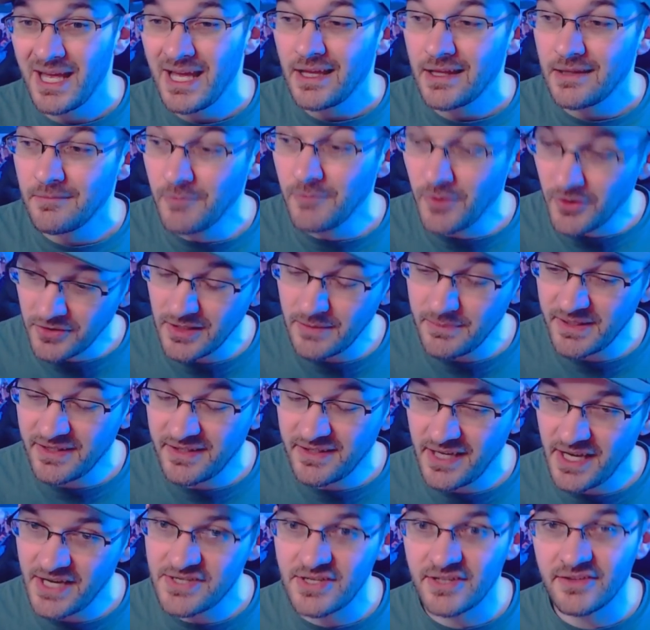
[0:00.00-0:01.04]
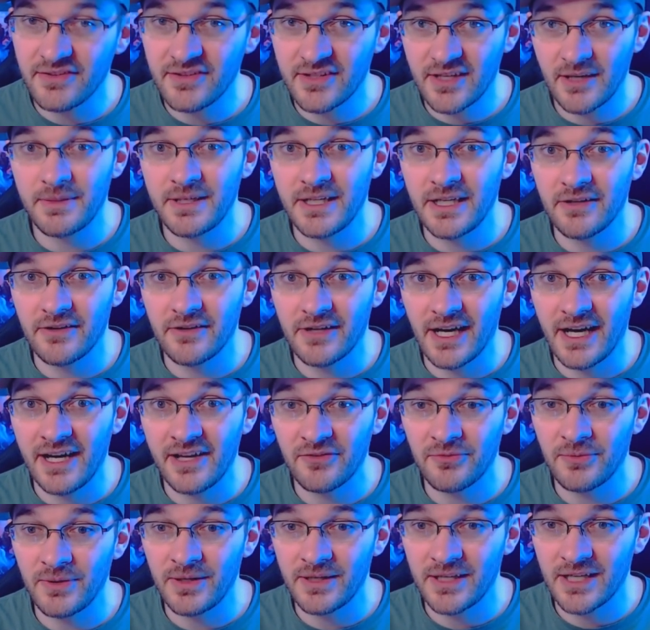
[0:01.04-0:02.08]
more limitations coming here,
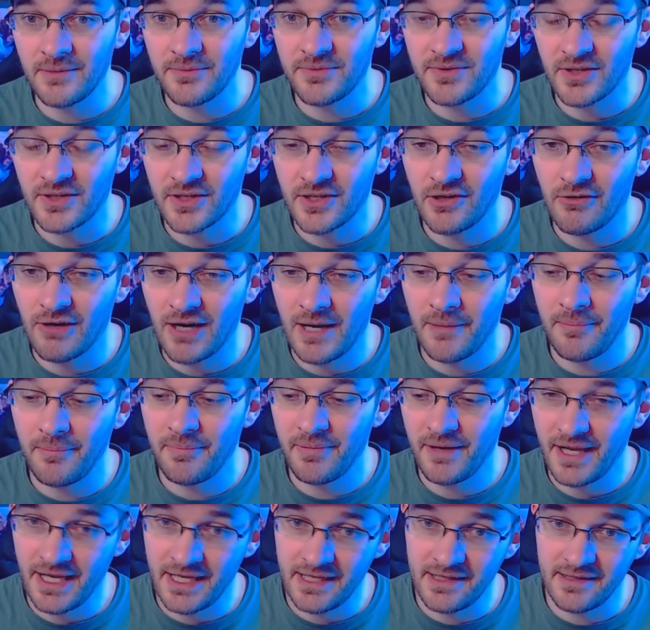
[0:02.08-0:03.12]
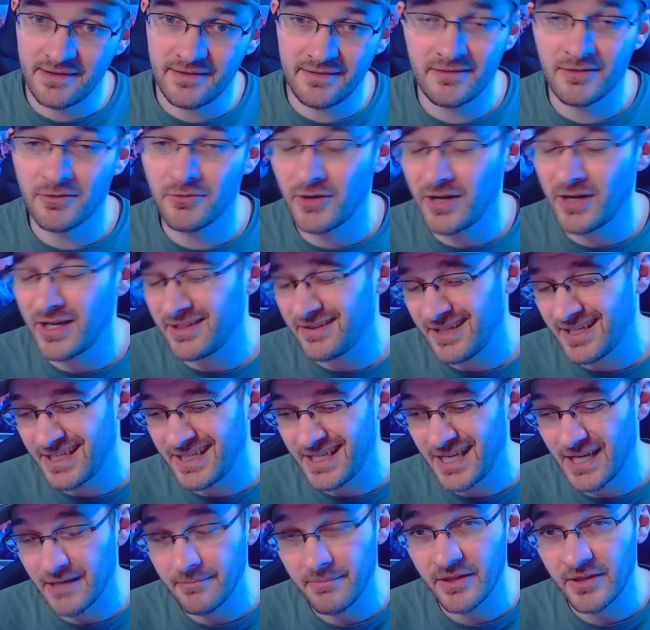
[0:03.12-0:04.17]
guys, when it comes to co-op, and it's stated here by